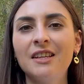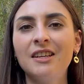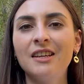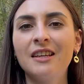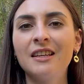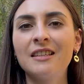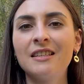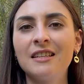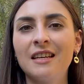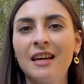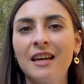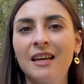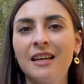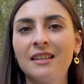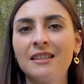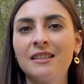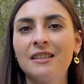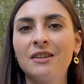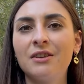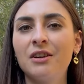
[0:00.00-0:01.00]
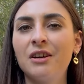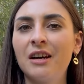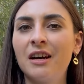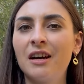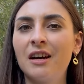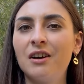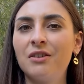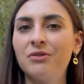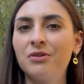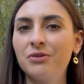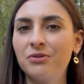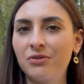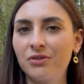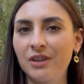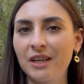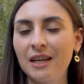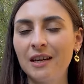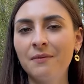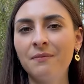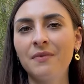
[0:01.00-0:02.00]
You can take it for
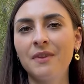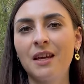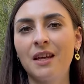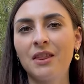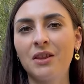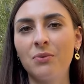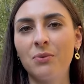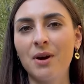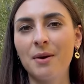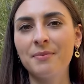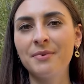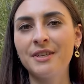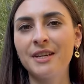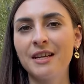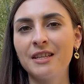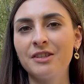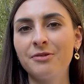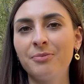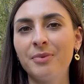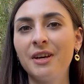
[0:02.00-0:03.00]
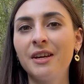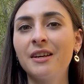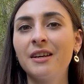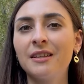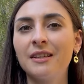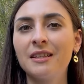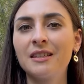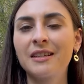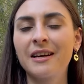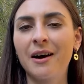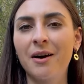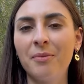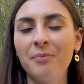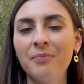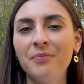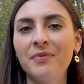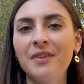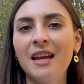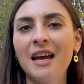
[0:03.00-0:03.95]
free at the website speaky.com,